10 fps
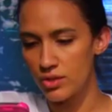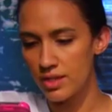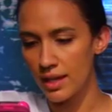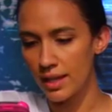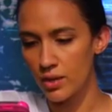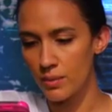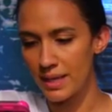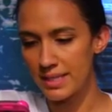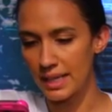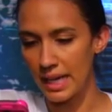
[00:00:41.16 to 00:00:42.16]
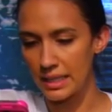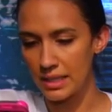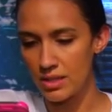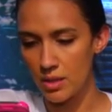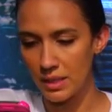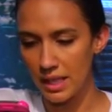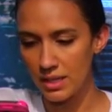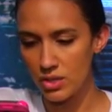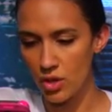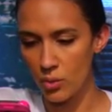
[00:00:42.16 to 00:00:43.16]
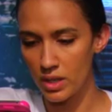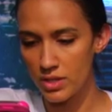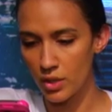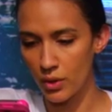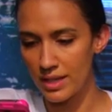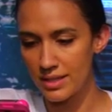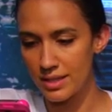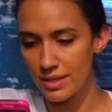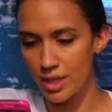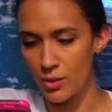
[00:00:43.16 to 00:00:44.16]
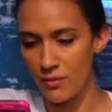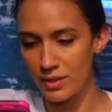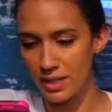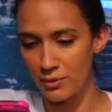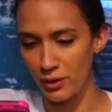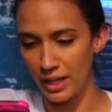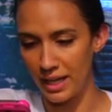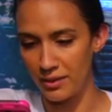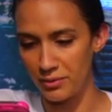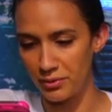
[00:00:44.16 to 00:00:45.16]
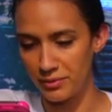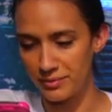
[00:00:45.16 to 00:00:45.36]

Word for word: You sound like a romantic lady, so I would like to know what is the craziest thing you ever did for love?